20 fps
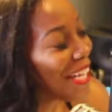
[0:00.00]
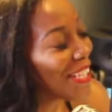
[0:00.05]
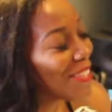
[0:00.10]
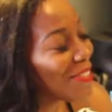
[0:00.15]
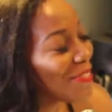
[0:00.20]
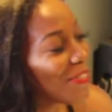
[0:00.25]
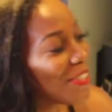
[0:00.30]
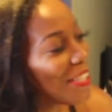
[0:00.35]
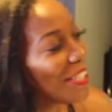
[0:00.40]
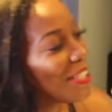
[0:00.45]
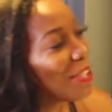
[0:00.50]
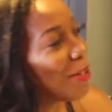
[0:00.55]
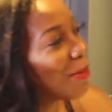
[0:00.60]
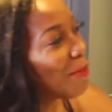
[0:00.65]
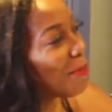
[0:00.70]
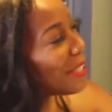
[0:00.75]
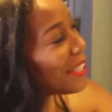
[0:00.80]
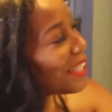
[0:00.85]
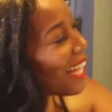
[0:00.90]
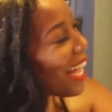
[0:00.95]
That's really
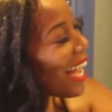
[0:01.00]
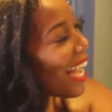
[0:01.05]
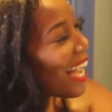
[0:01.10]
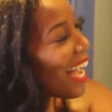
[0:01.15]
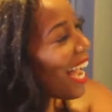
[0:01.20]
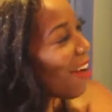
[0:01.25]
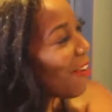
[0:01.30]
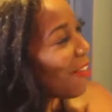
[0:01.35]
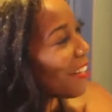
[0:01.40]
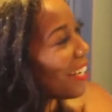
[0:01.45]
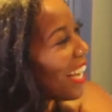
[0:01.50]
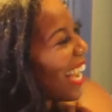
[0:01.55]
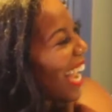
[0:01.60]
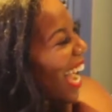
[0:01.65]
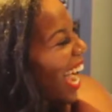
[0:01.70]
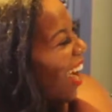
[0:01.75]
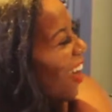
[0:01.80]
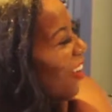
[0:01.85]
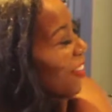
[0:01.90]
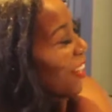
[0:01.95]
dope. And that
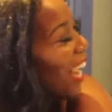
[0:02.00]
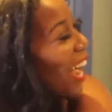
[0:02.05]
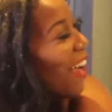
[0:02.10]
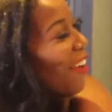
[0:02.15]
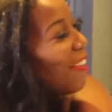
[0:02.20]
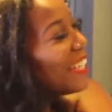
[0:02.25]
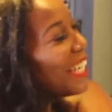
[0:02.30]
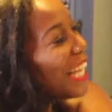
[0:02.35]
how